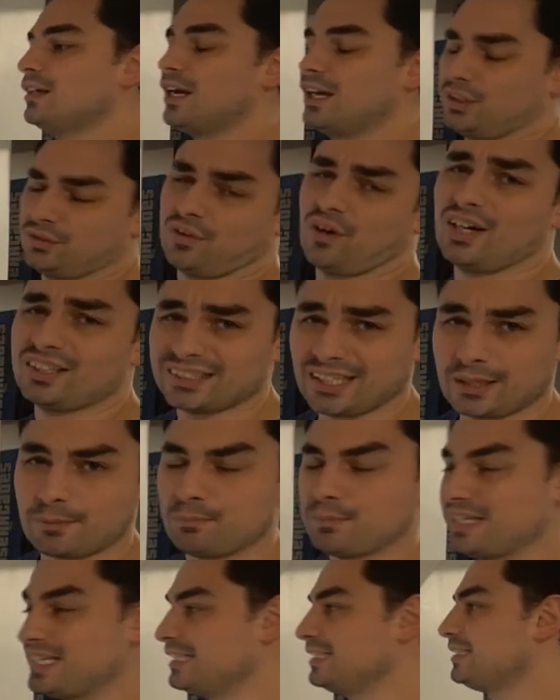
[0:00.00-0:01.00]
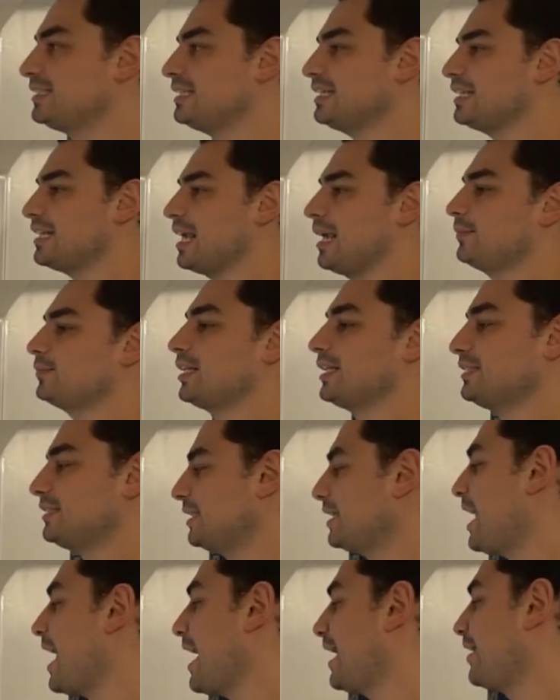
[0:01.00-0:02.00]
As far as like PC games, I
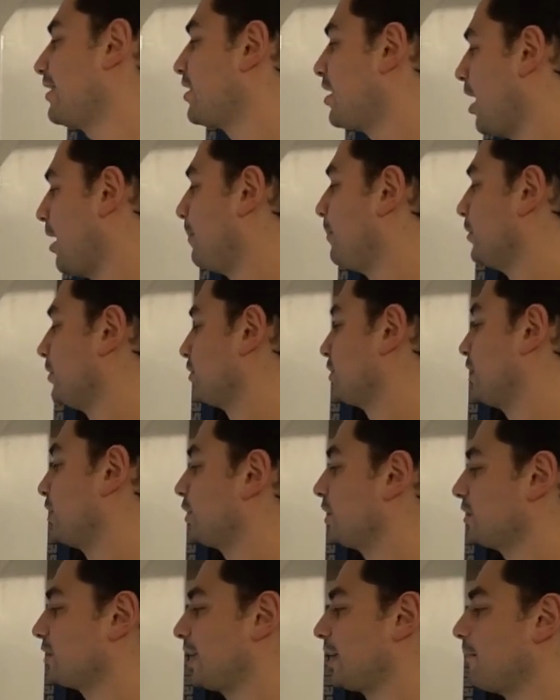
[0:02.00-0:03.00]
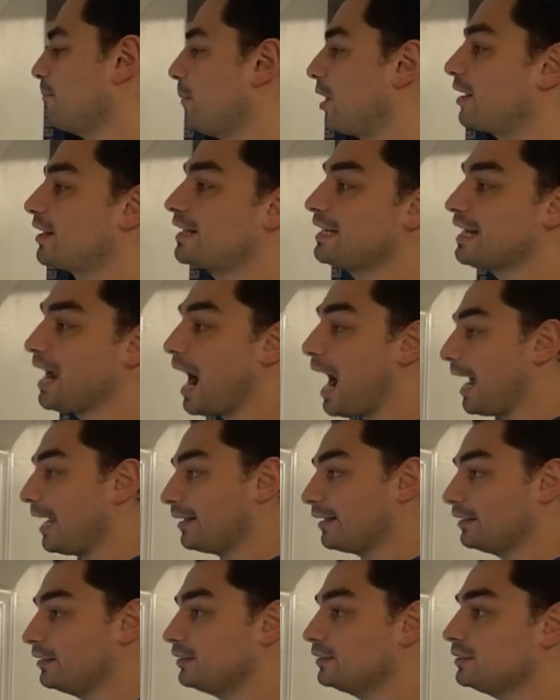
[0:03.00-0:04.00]
did add a couple such as like Monkey
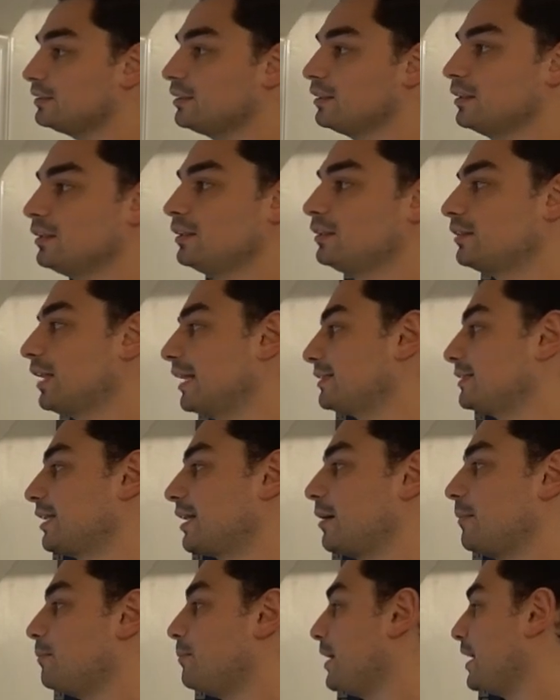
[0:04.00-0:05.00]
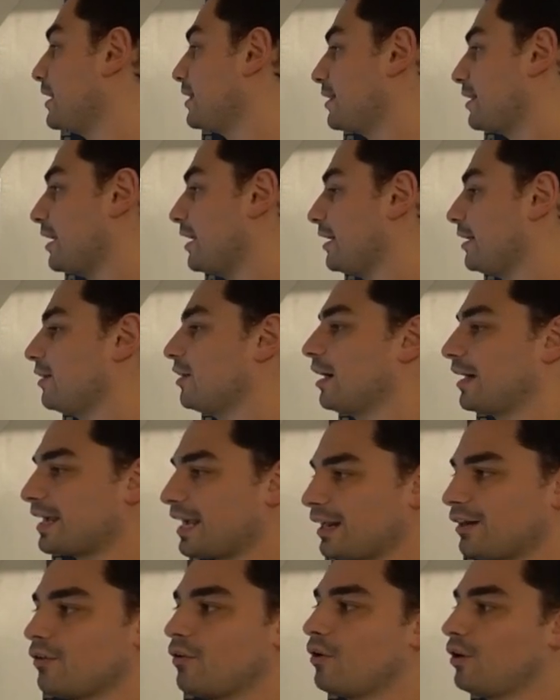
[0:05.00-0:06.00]
Island. That's like a big thing.
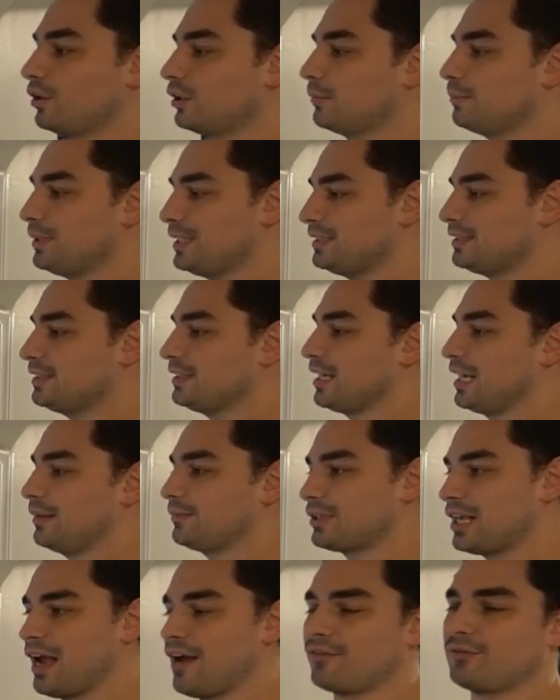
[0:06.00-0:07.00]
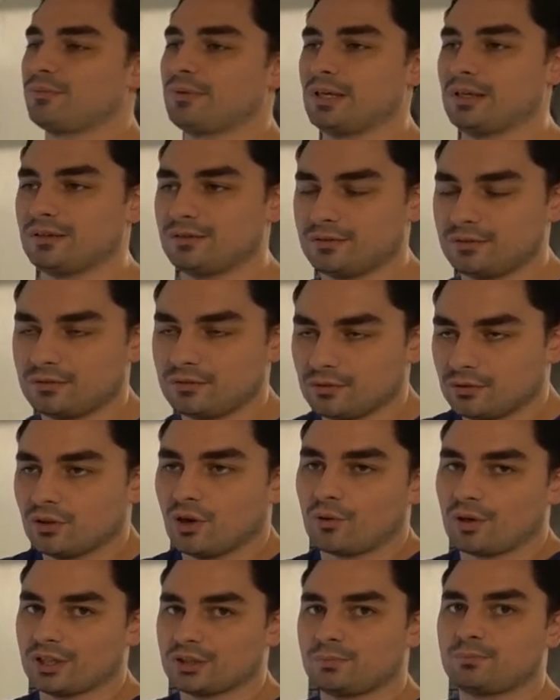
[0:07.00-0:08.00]
Again, all the PC games have to be
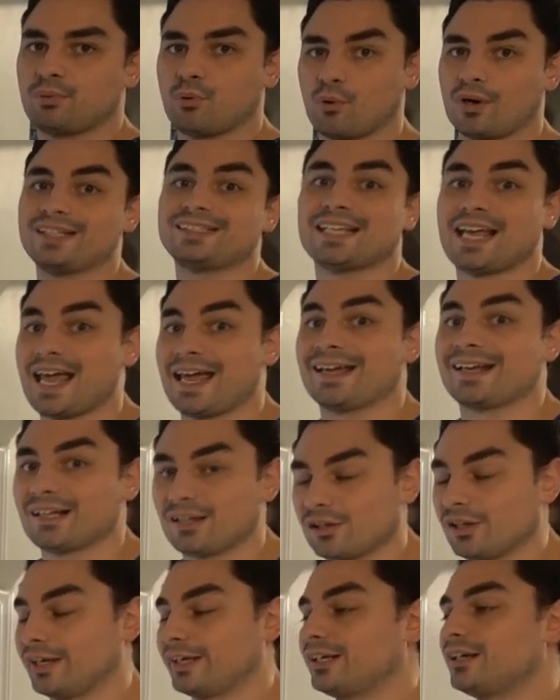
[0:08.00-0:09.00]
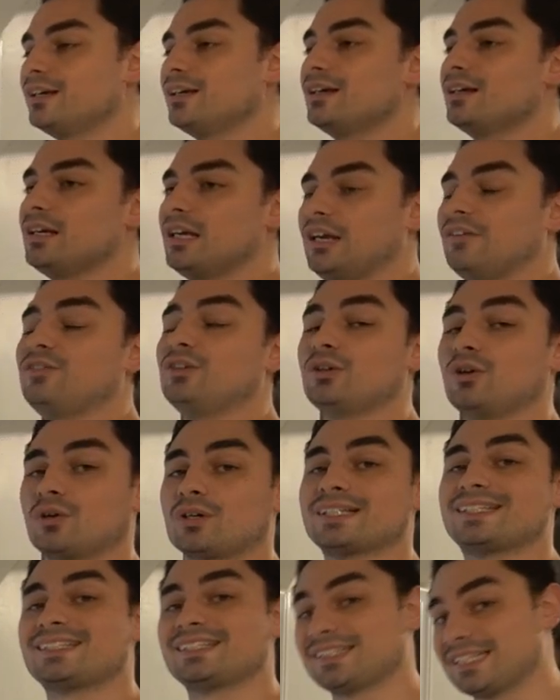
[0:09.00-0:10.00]
known as point and click. If you go
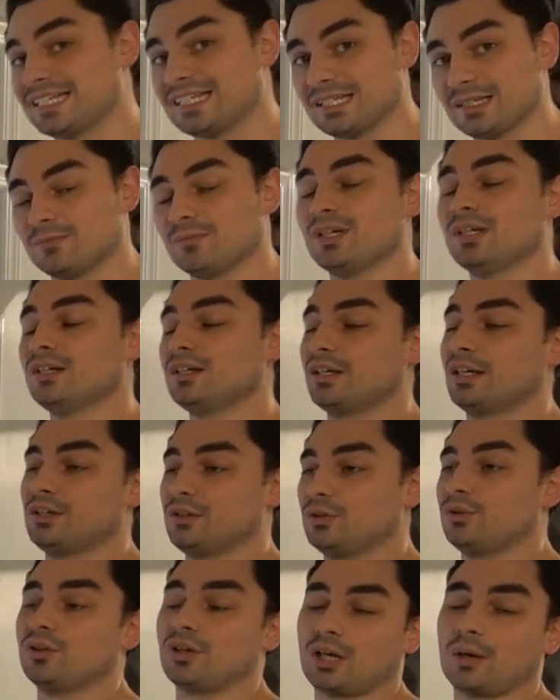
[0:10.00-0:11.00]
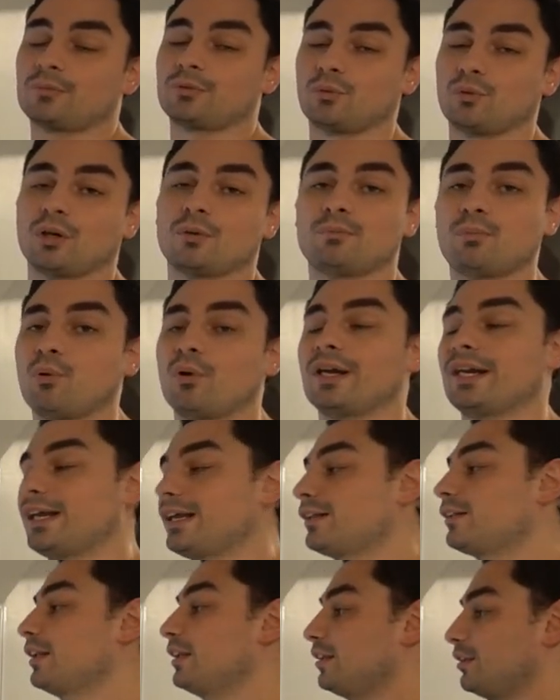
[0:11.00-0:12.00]
to Steam and you look up the word point
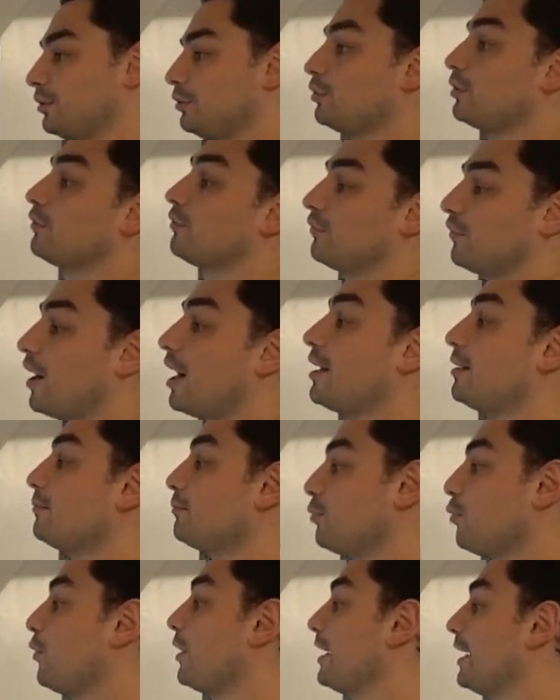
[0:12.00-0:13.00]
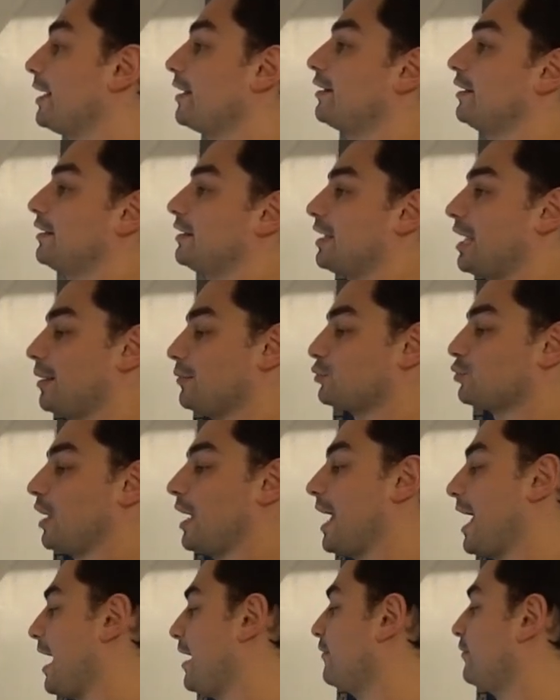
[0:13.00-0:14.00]
and click, you can find point and click games. So
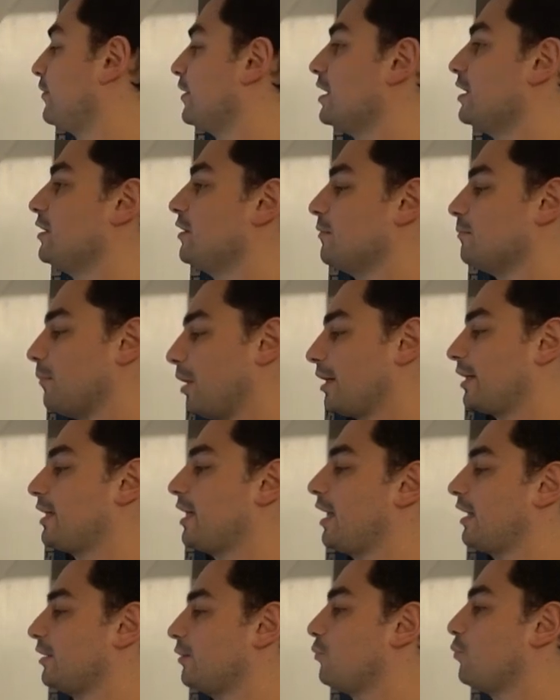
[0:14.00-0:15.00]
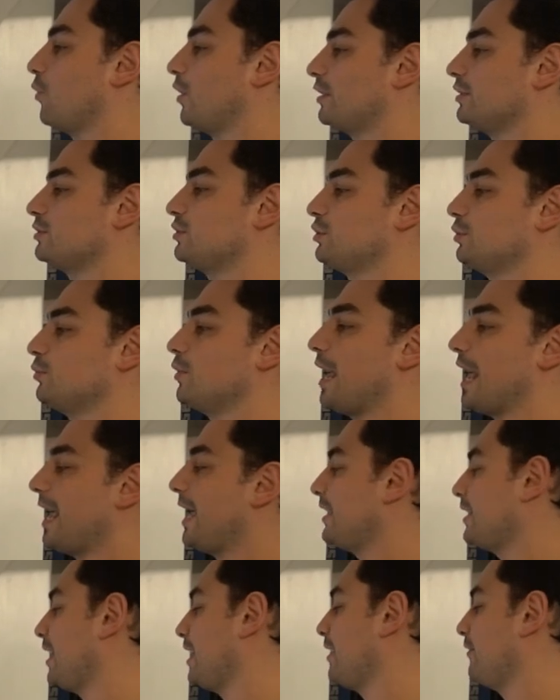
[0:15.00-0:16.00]
I have Monkey Island 1, 2,
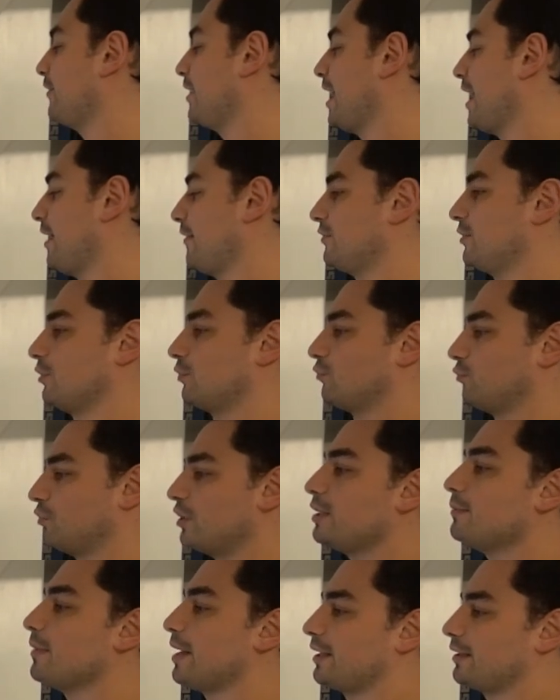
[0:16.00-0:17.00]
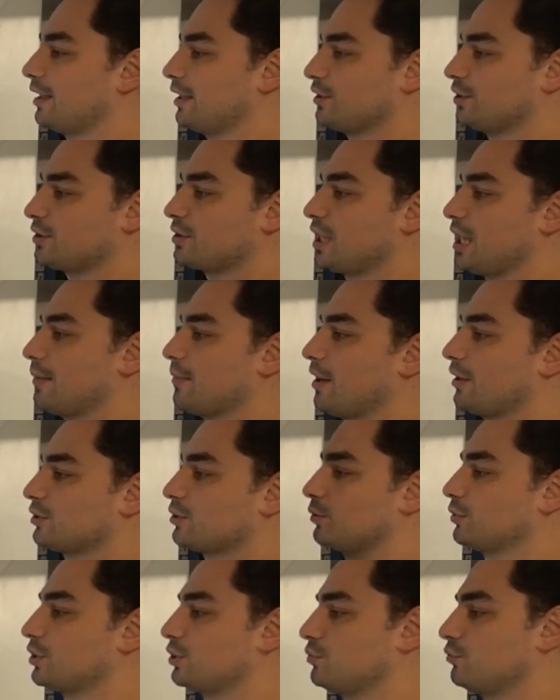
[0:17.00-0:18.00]
and I even have the remake that just came out,
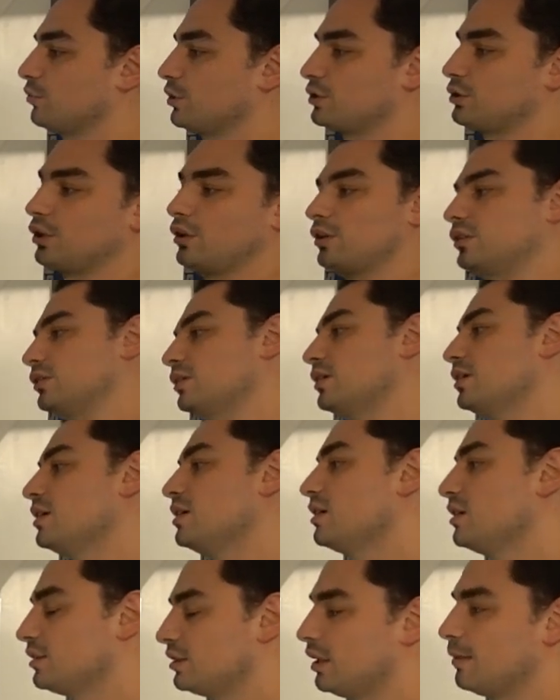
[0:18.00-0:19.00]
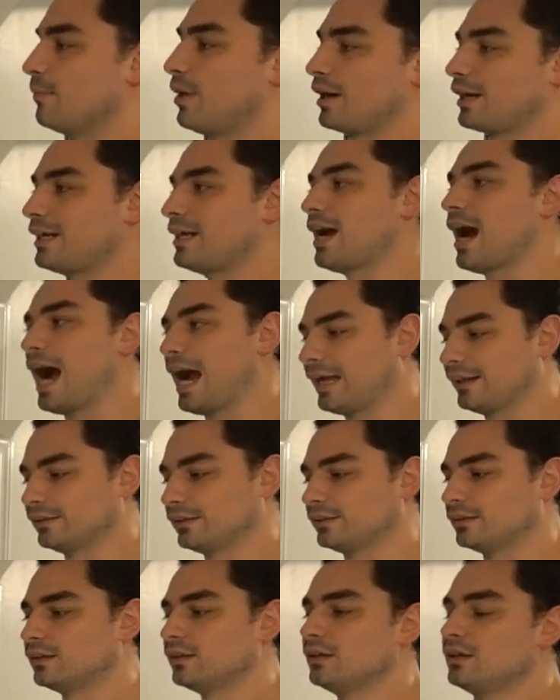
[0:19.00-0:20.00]
so which is Return to Monkey
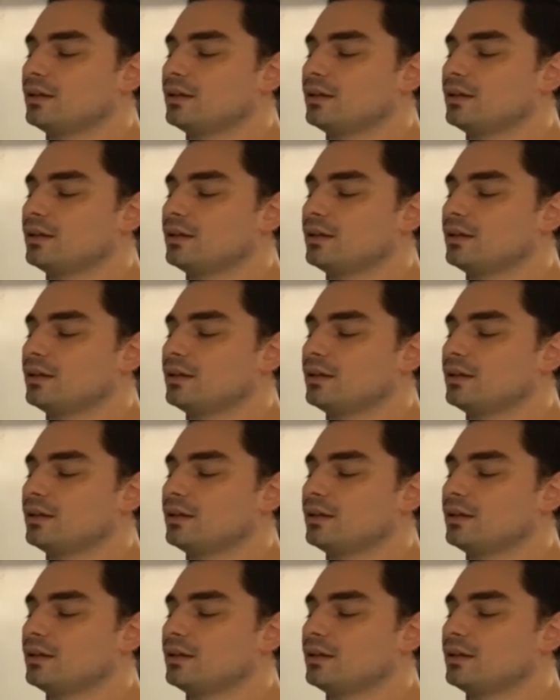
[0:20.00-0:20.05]
Island.